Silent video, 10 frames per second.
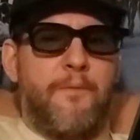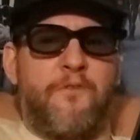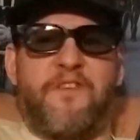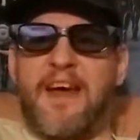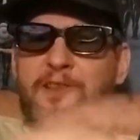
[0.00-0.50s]

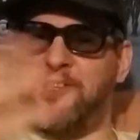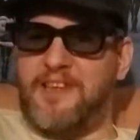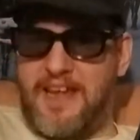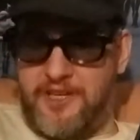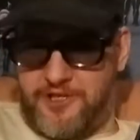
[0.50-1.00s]

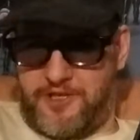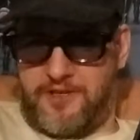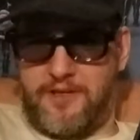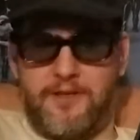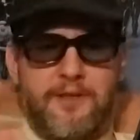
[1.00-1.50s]

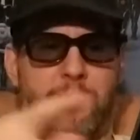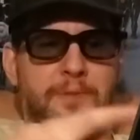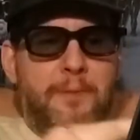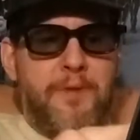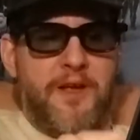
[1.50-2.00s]
fascination a little
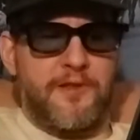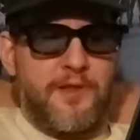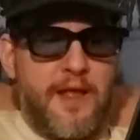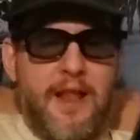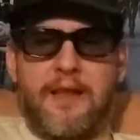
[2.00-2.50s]
bit, because